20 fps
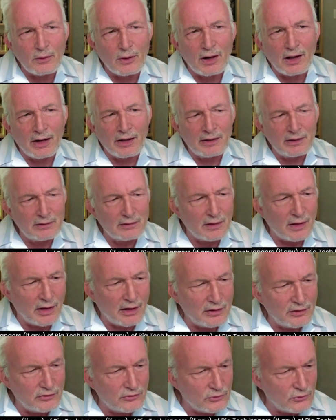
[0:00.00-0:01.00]

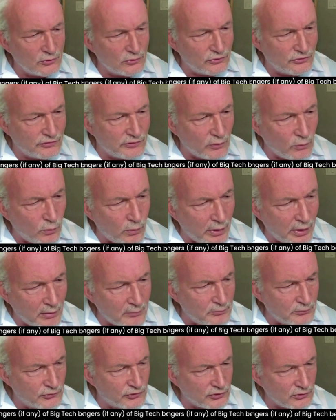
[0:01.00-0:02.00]
I use the
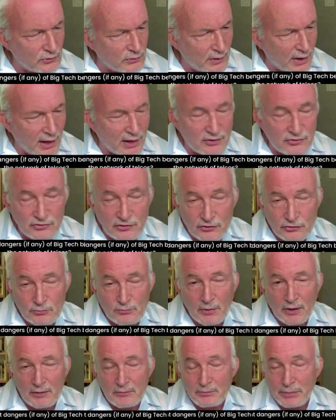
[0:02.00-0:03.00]
web to access
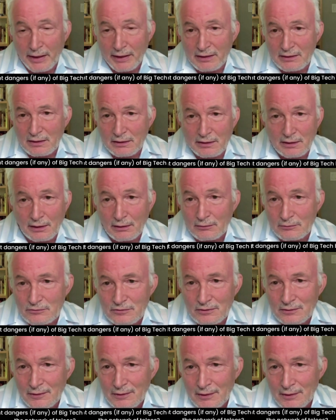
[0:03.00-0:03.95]
my bank account,